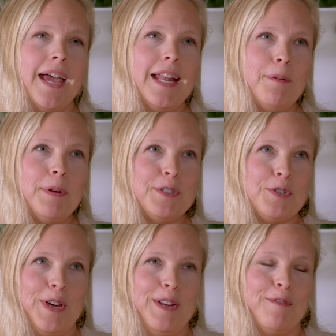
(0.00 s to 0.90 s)
And I wouldn't
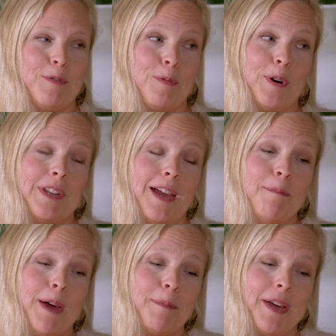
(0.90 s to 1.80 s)
trade it for the world. I
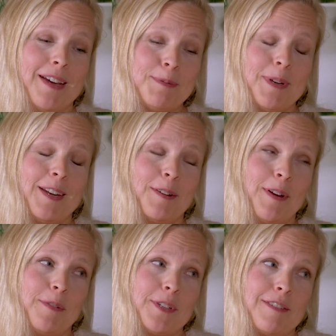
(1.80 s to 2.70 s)
met my husband at a
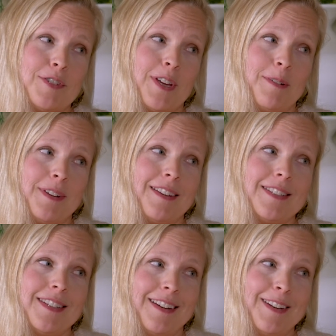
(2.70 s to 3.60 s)
Grateful Dead show in
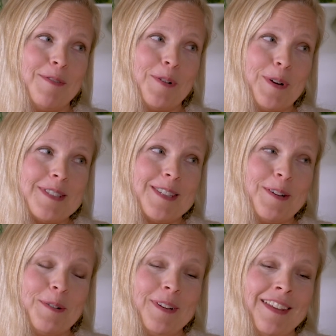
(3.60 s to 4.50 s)
1994,
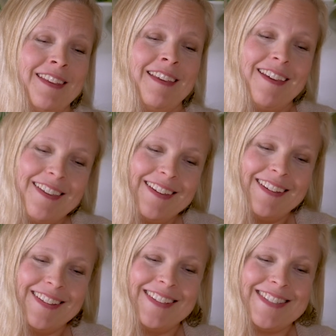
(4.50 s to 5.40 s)
so
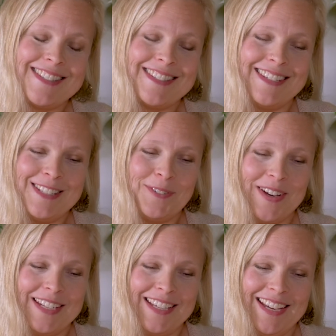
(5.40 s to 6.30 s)
it's
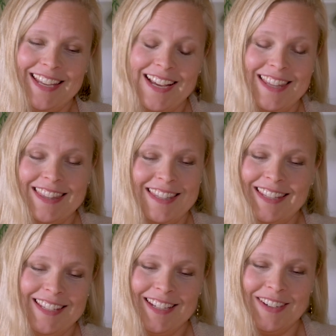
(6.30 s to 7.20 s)
funny. And
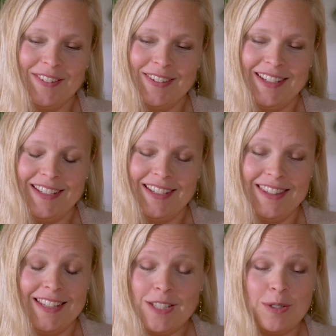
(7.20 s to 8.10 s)
you know,
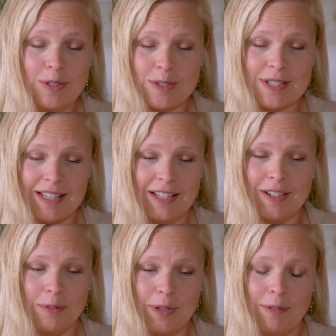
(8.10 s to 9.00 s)
and then 2 years
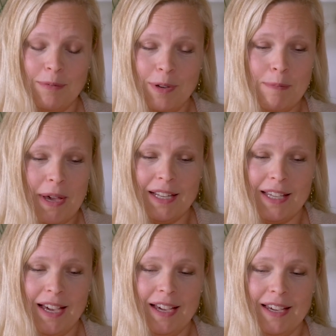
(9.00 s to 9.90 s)
later we met
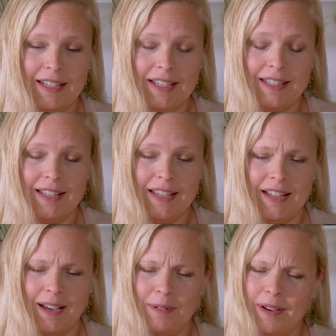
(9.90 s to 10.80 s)
again, and
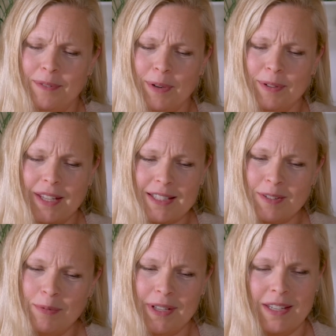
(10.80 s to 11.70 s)
then we were like,
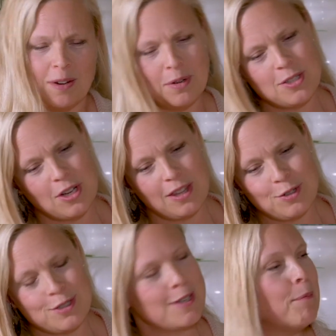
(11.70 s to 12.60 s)
don't we know each
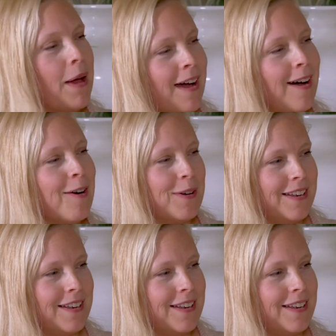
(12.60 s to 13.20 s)
other somehow?